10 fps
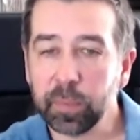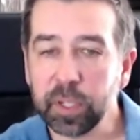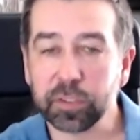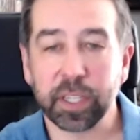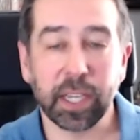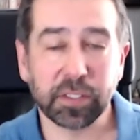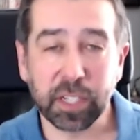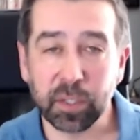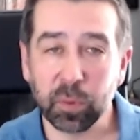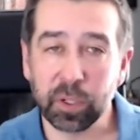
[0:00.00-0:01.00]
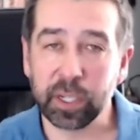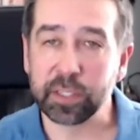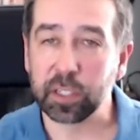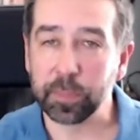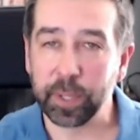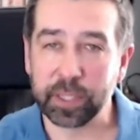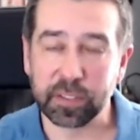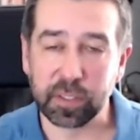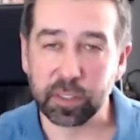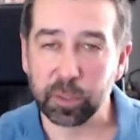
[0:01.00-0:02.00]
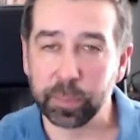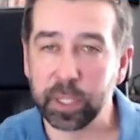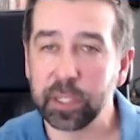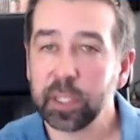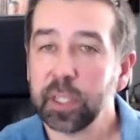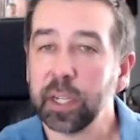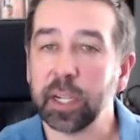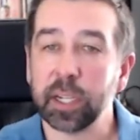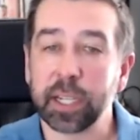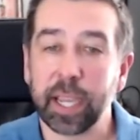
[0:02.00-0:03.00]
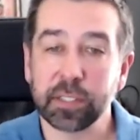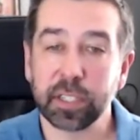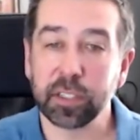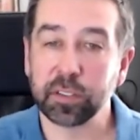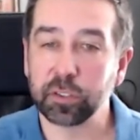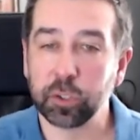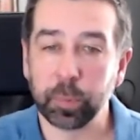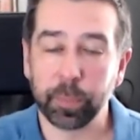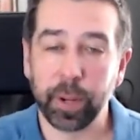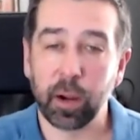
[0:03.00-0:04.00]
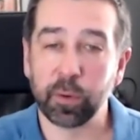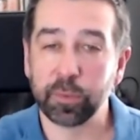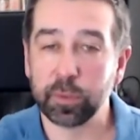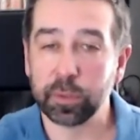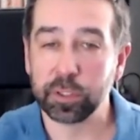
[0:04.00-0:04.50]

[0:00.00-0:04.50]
Here's a case study one. I talked about this a little bit. Case studies are super powerful.